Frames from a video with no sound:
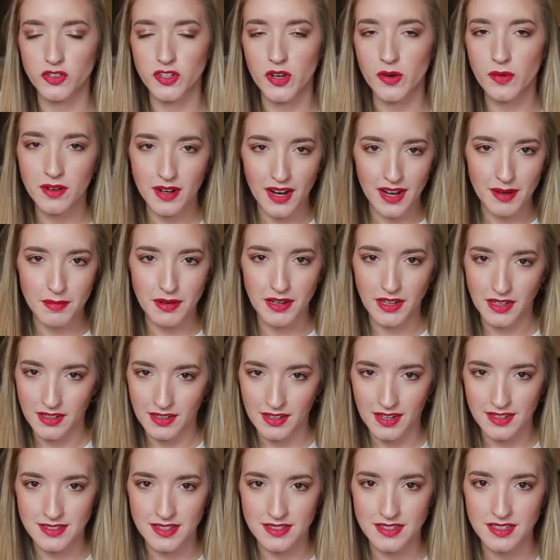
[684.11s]
Know what I mean,
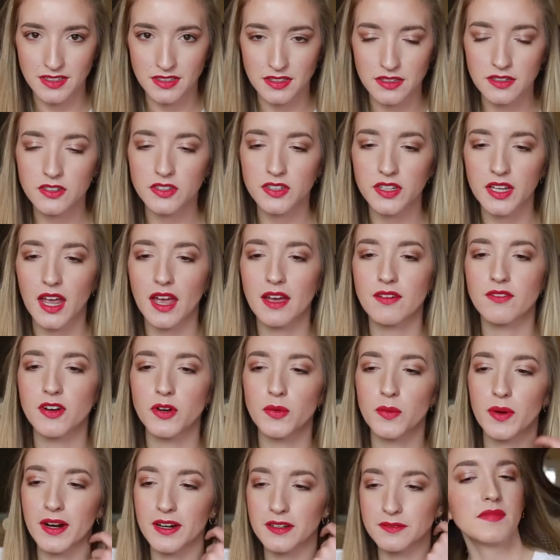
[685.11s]
because it's literally
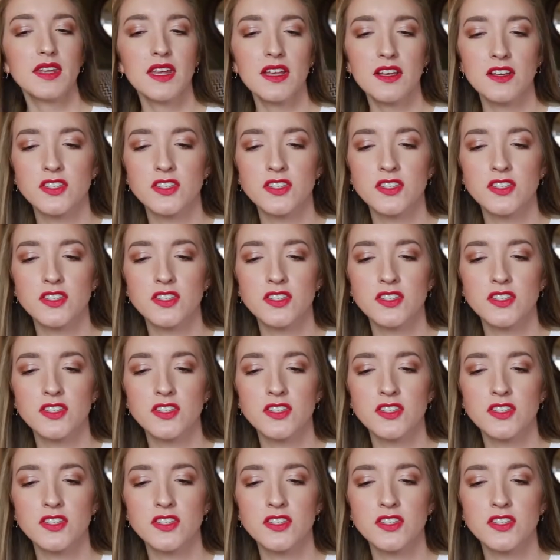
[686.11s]
everywhere.